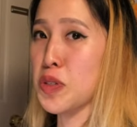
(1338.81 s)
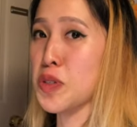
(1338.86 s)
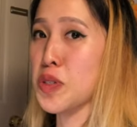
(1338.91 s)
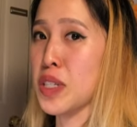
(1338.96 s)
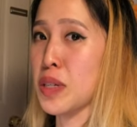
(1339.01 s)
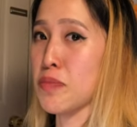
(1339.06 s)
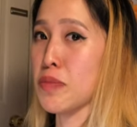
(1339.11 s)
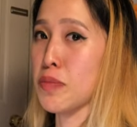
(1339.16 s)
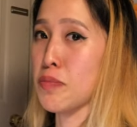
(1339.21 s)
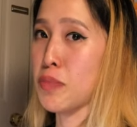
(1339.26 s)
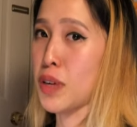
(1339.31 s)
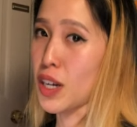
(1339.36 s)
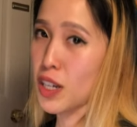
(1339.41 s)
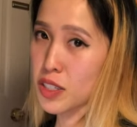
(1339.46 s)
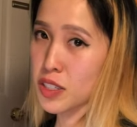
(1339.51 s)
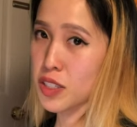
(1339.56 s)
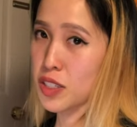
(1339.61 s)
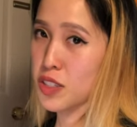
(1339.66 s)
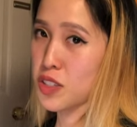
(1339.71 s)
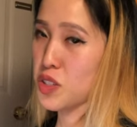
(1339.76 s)
separate
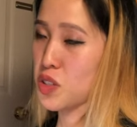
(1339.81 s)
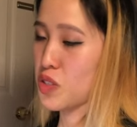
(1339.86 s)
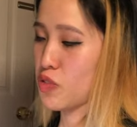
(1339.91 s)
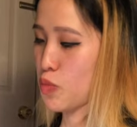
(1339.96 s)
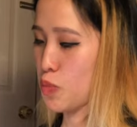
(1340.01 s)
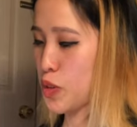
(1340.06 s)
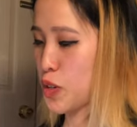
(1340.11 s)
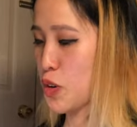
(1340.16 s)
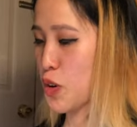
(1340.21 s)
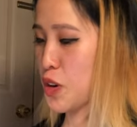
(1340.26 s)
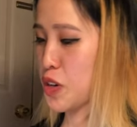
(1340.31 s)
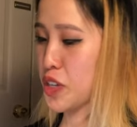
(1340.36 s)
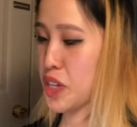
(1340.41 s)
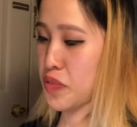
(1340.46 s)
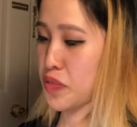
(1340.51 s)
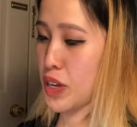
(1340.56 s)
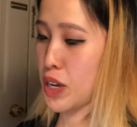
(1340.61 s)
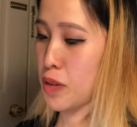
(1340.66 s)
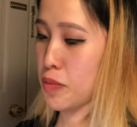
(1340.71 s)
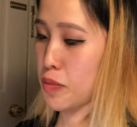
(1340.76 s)
boxes so you have a better idea of
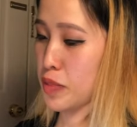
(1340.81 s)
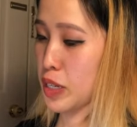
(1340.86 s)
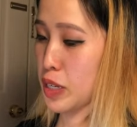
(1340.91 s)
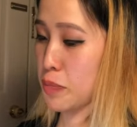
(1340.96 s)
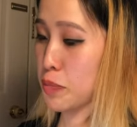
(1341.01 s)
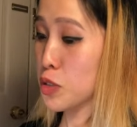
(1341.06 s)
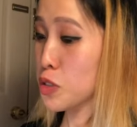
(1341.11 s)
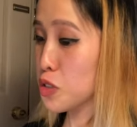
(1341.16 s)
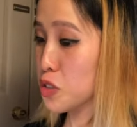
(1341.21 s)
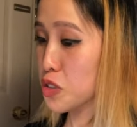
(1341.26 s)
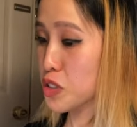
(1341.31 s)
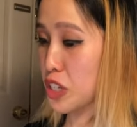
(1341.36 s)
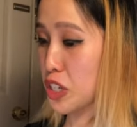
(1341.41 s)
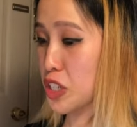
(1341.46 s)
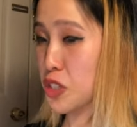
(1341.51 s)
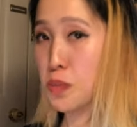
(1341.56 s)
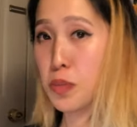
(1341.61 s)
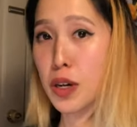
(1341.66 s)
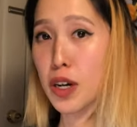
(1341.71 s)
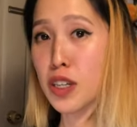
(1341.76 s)
how many poles
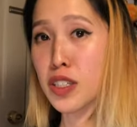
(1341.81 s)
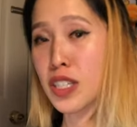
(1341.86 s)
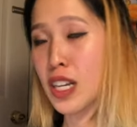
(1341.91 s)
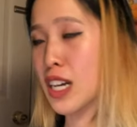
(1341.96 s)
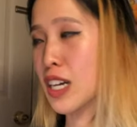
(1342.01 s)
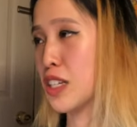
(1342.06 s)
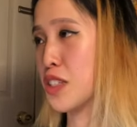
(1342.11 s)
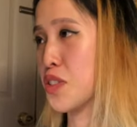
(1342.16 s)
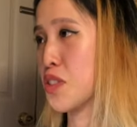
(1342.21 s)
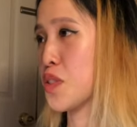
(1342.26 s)
each box has.